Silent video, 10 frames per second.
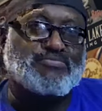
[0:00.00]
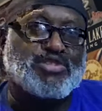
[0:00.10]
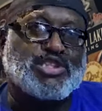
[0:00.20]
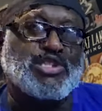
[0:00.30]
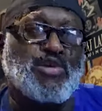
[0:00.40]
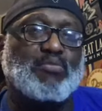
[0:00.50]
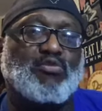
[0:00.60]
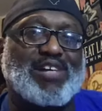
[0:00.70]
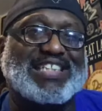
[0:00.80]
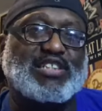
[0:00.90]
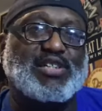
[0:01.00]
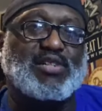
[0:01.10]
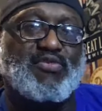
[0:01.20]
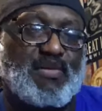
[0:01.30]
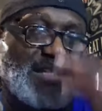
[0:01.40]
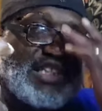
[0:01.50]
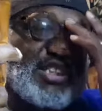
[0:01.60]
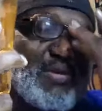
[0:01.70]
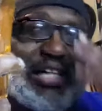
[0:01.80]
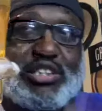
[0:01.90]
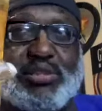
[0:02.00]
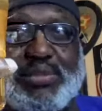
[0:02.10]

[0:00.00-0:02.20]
soap residue from the dishwasher,